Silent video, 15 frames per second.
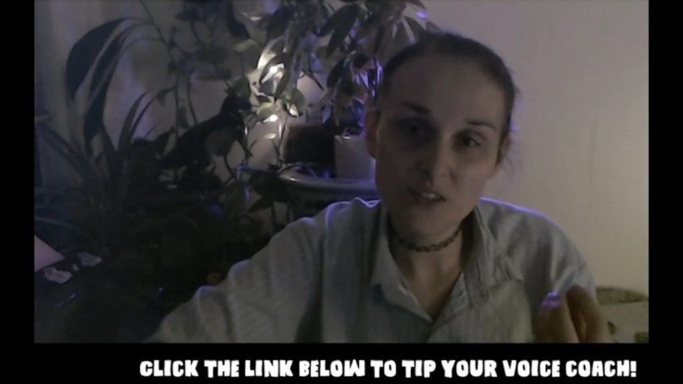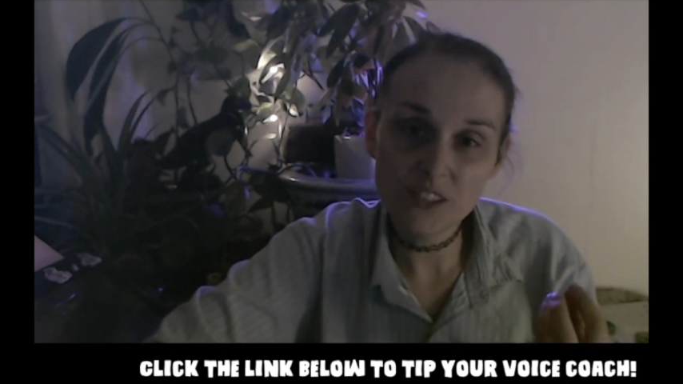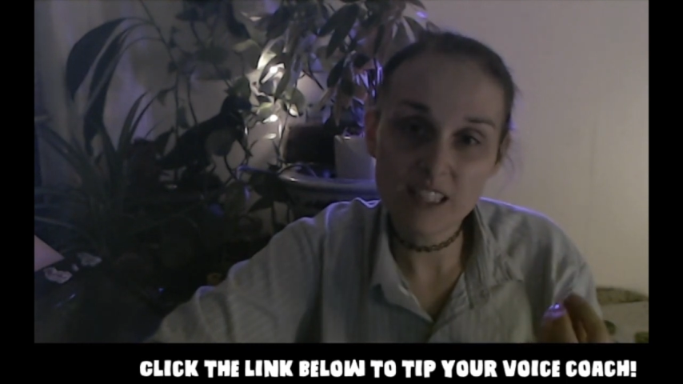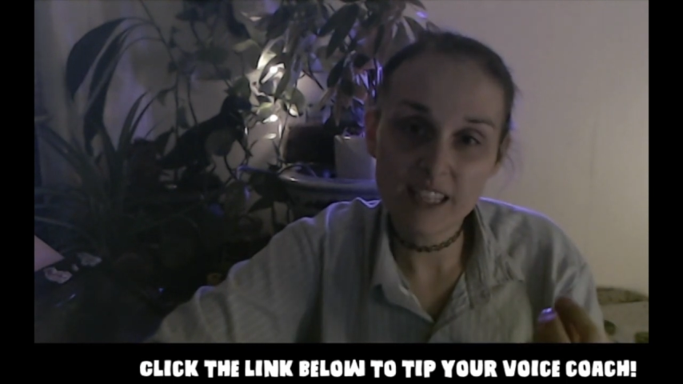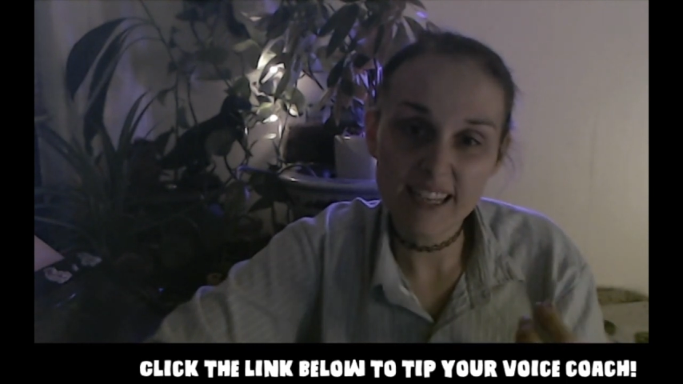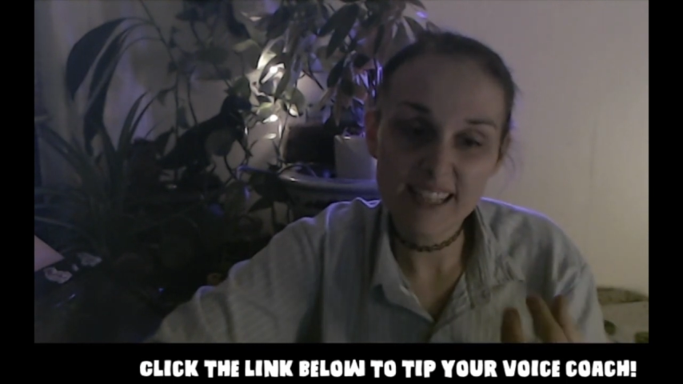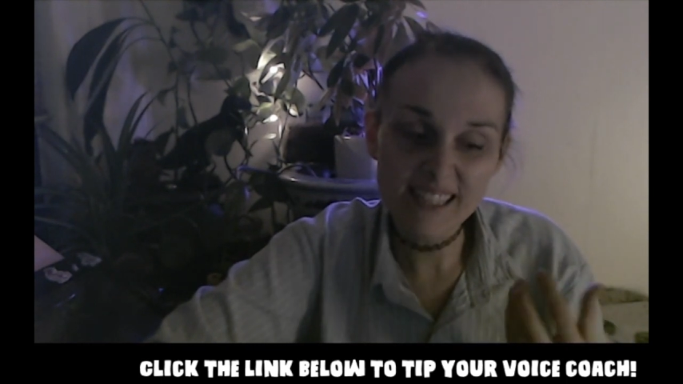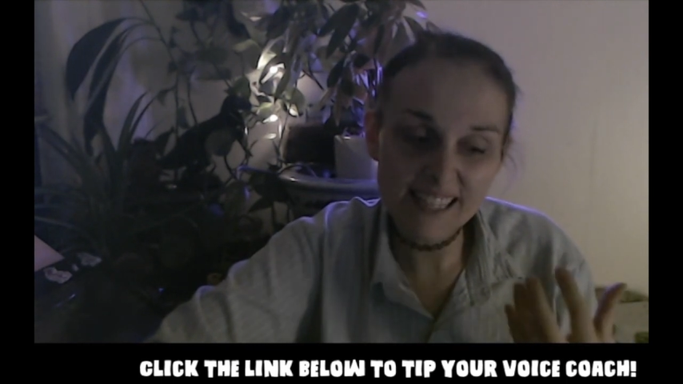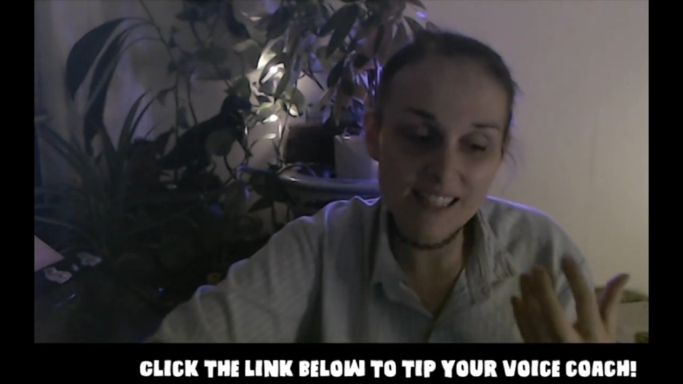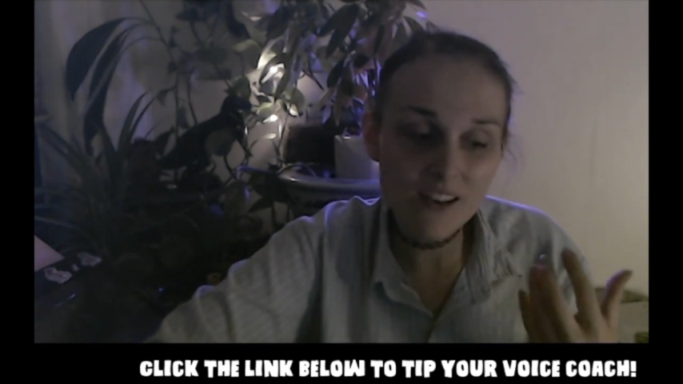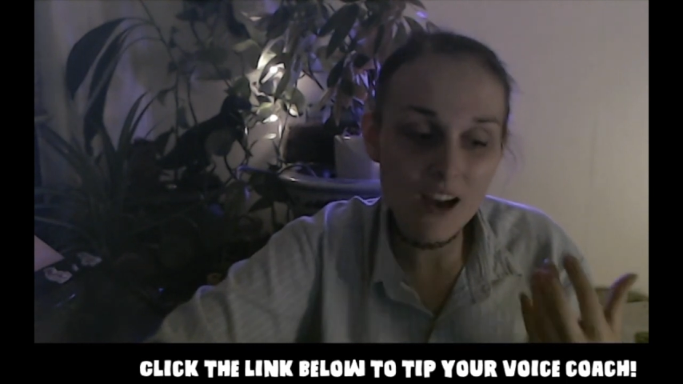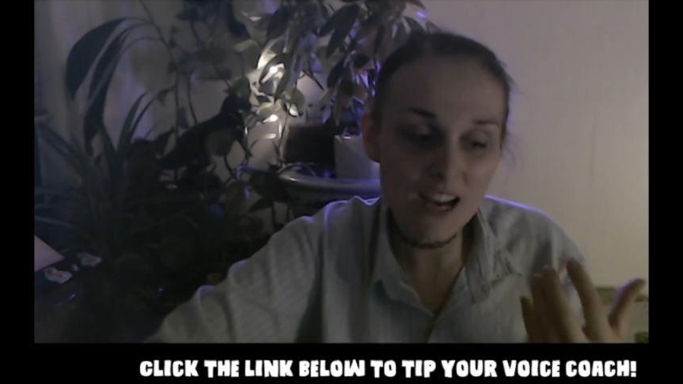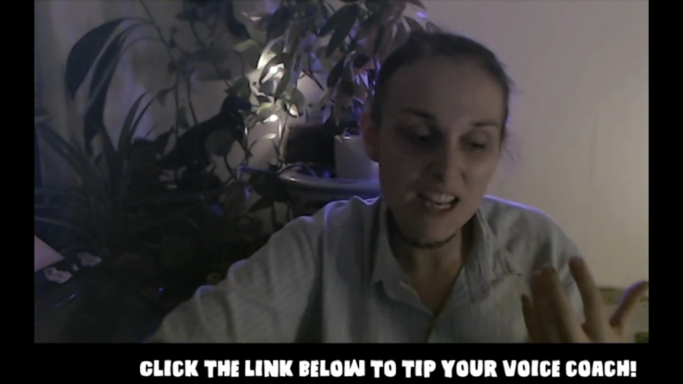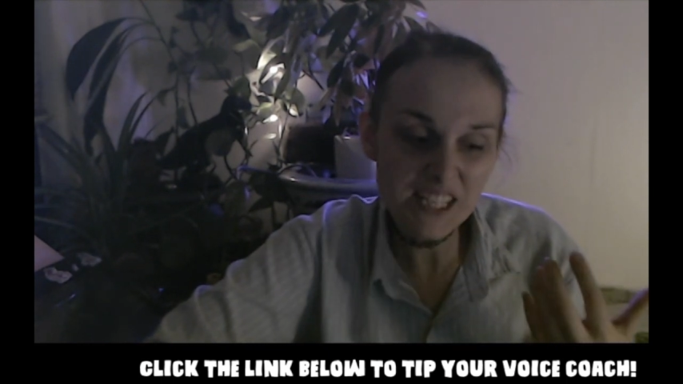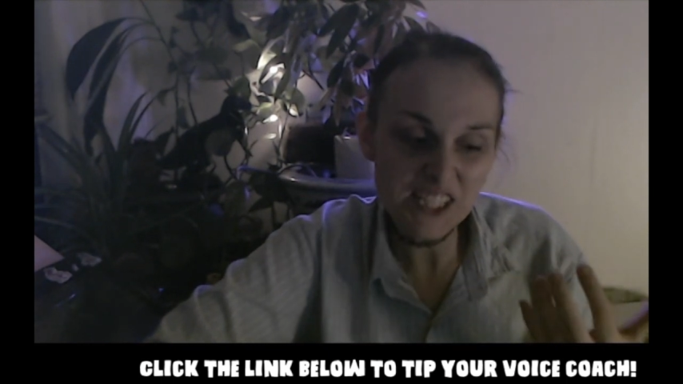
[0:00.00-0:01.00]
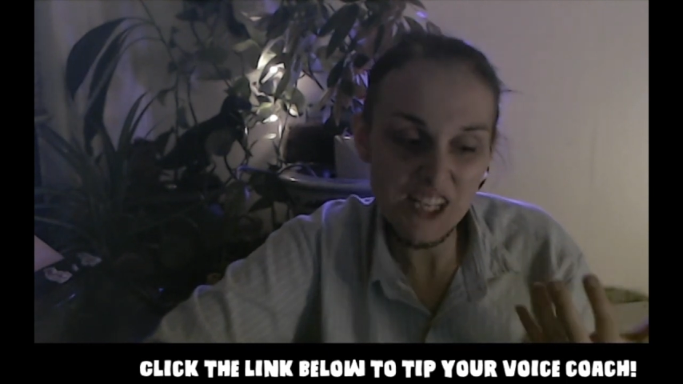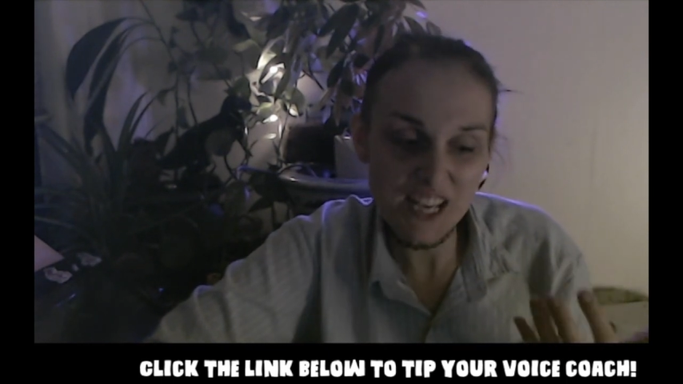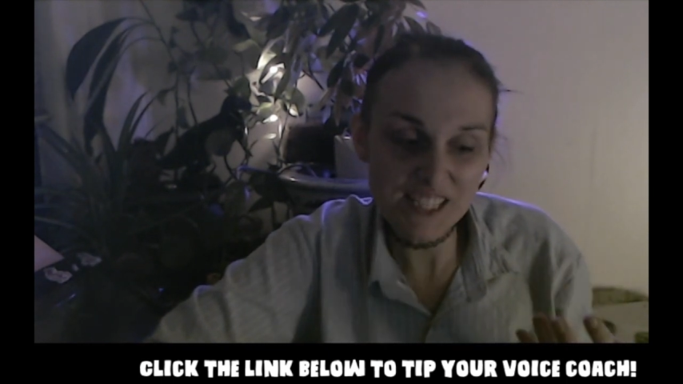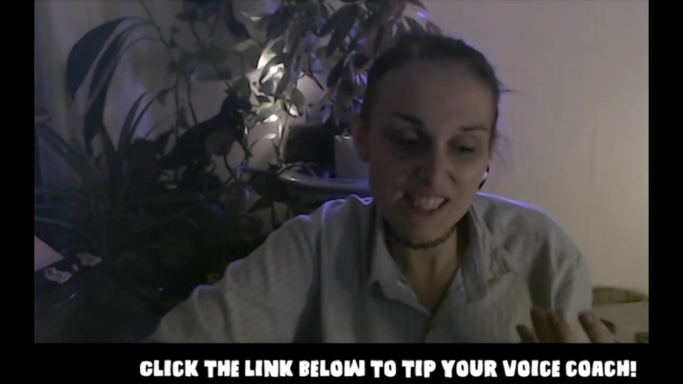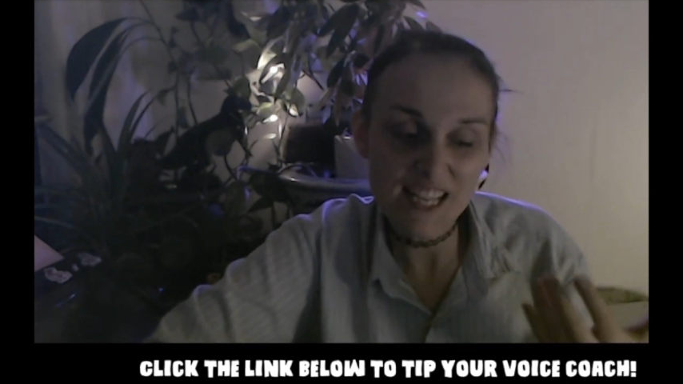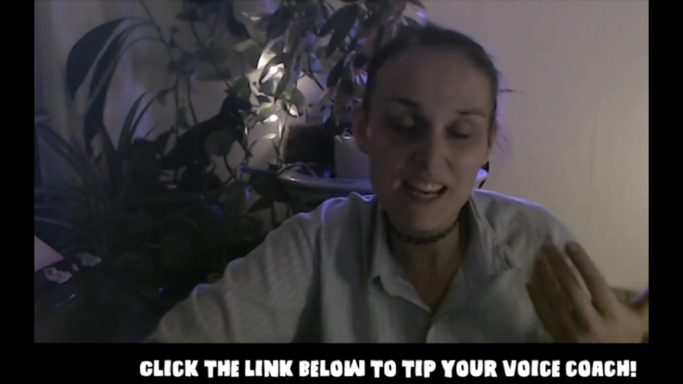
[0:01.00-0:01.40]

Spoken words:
And not just like right